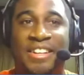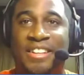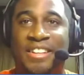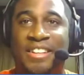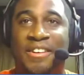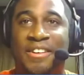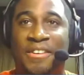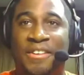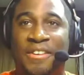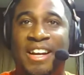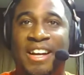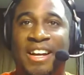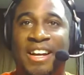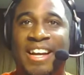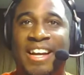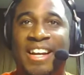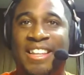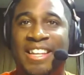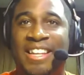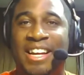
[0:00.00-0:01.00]
though.
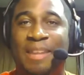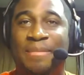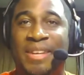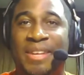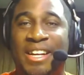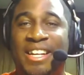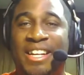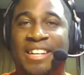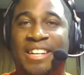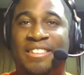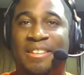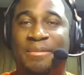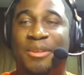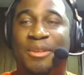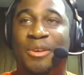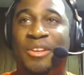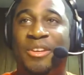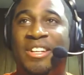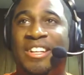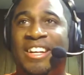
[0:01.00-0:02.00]
I think I'm digging this. I'm
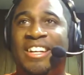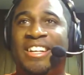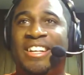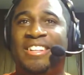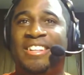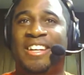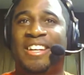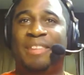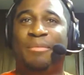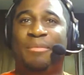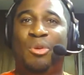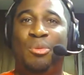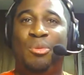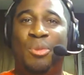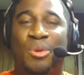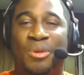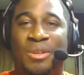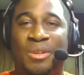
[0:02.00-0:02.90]
totally digging this, like mobile.